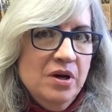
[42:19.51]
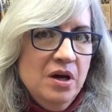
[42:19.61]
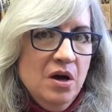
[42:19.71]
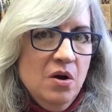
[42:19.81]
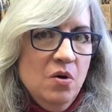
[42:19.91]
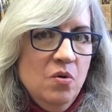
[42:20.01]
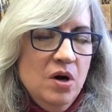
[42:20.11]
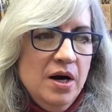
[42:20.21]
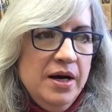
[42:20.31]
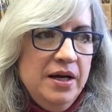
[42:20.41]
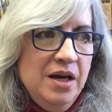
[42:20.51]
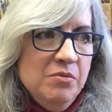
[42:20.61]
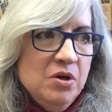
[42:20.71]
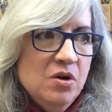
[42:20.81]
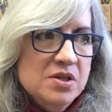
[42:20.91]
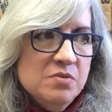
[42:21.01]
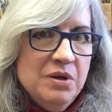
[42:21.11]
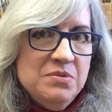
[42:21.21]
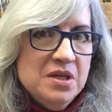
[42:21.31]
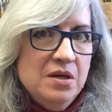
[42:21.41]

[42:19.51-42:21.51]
ago, I came across a website.